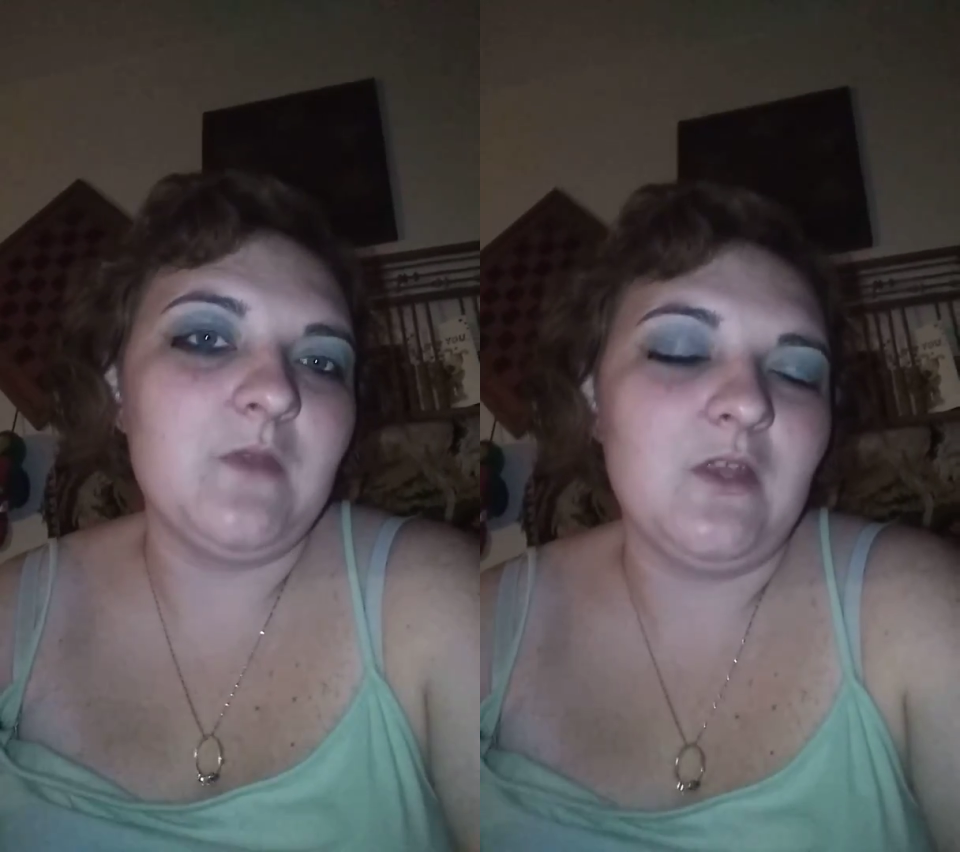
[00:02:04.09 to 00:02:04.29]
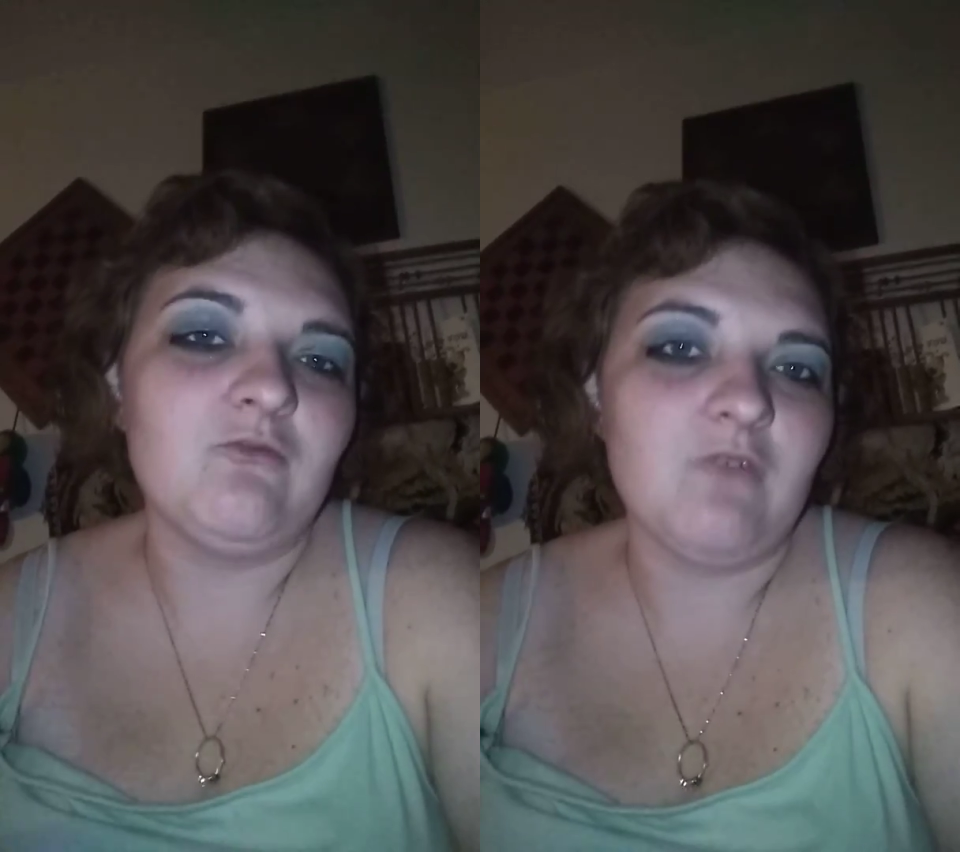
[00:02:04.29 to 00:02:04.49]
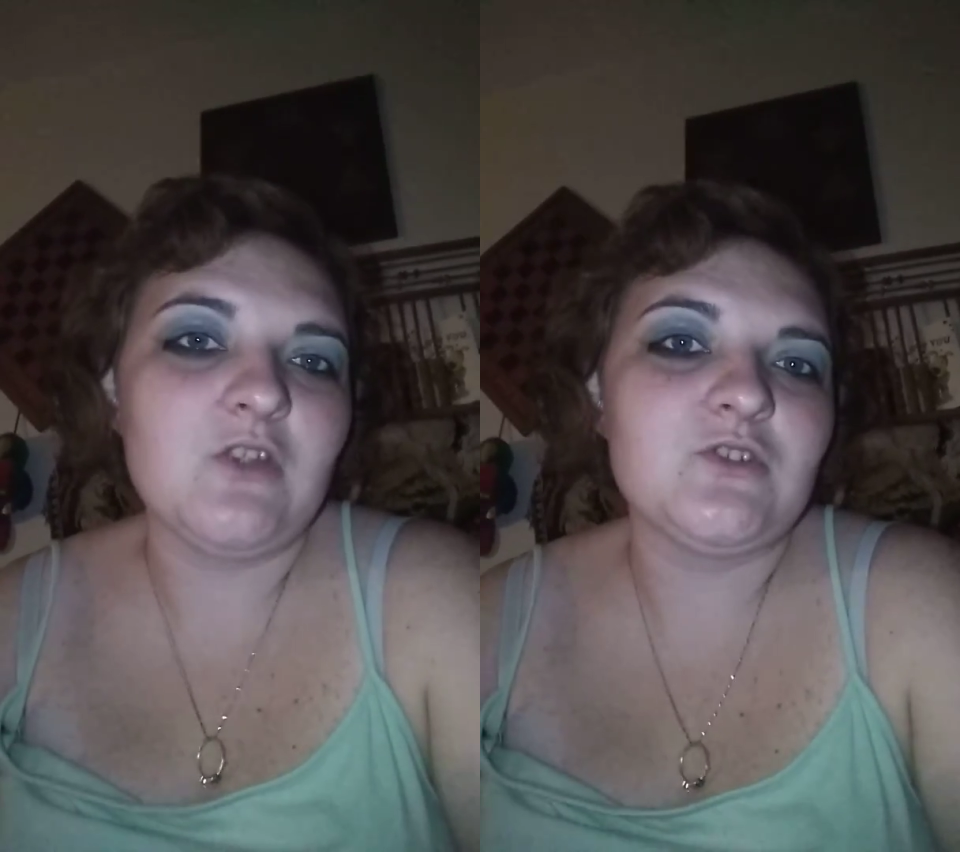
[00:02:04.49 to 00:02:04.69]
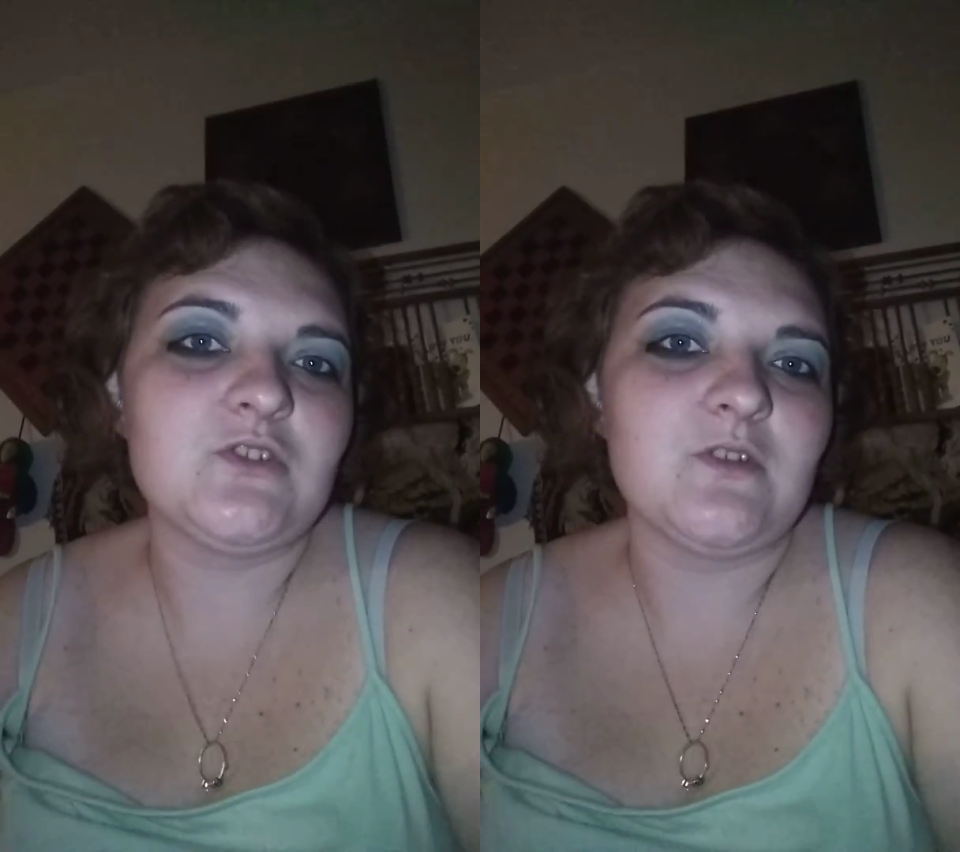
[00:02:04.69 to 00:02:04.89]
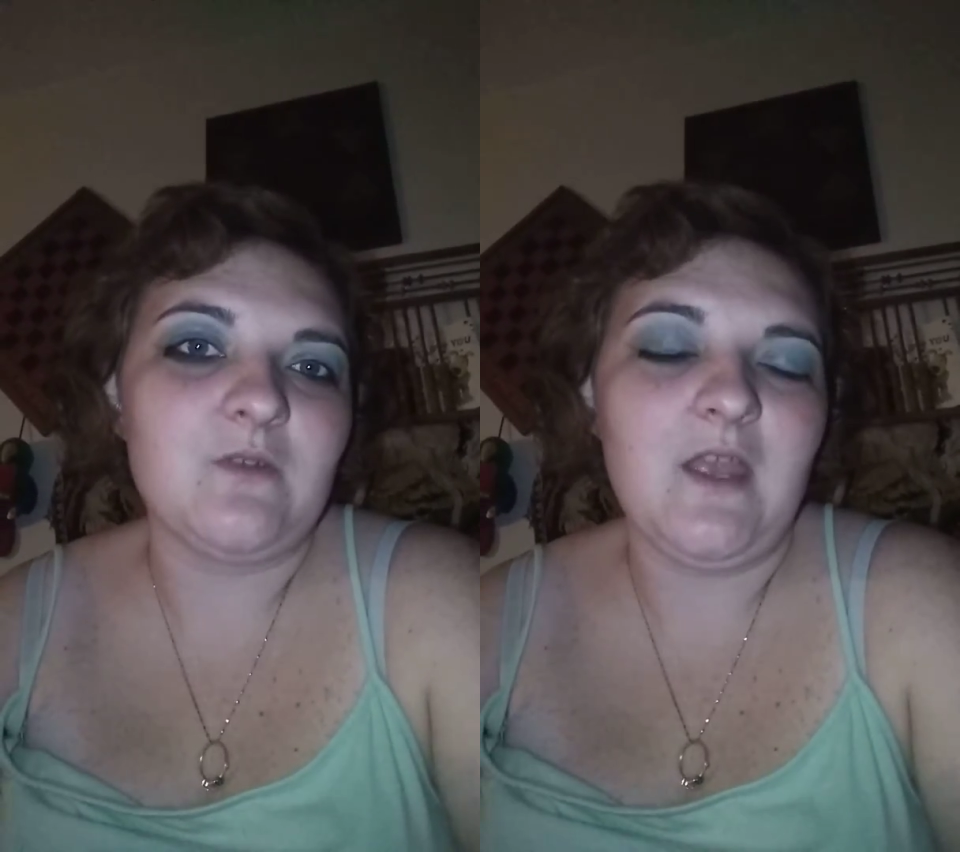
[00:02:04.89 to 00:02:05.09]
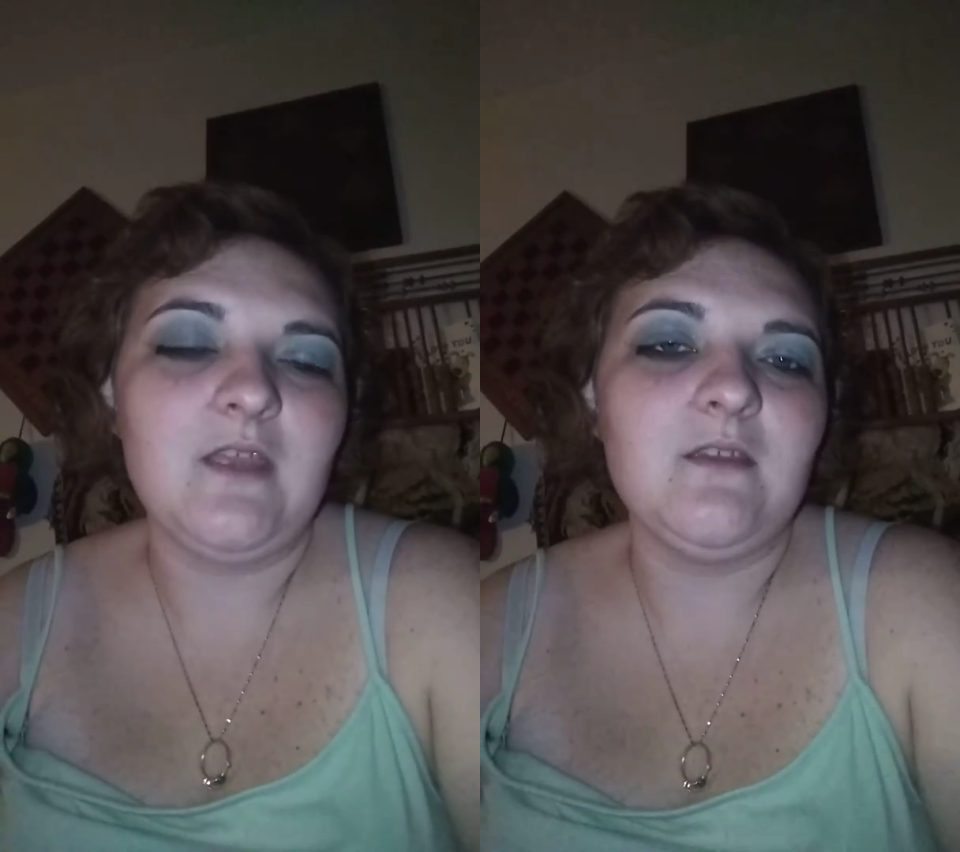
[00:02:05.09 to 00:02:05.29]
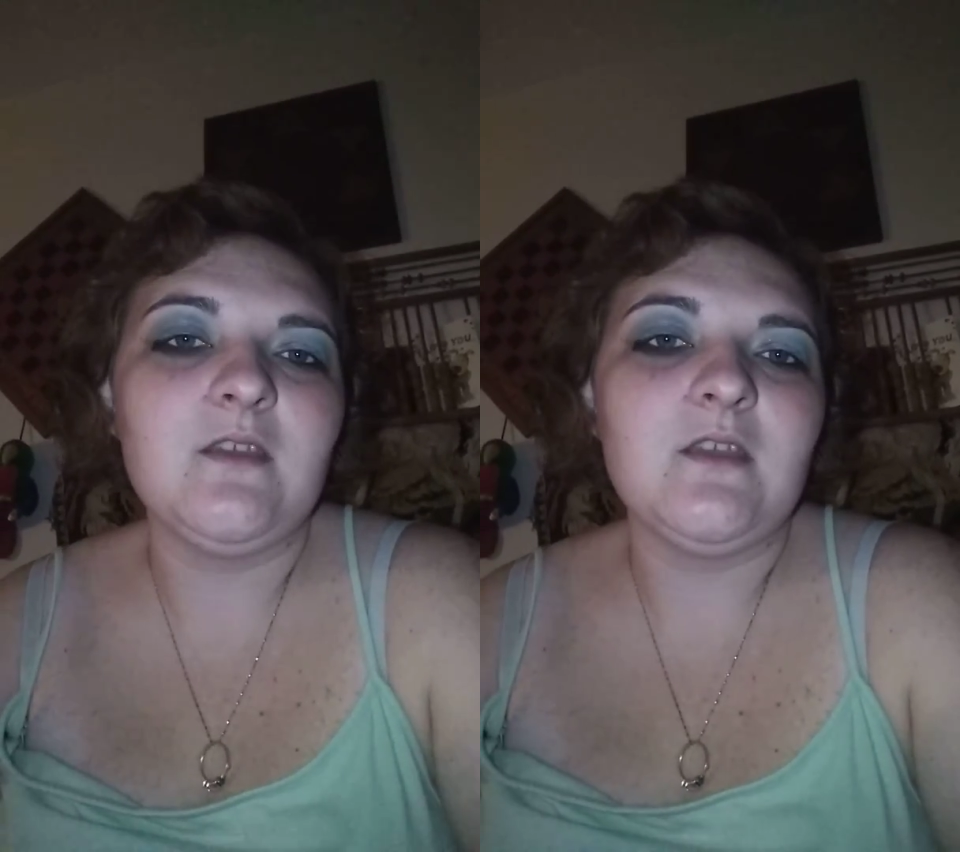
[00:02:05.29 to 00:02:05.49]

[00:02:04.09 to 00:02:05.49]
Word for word: being rushed, okay?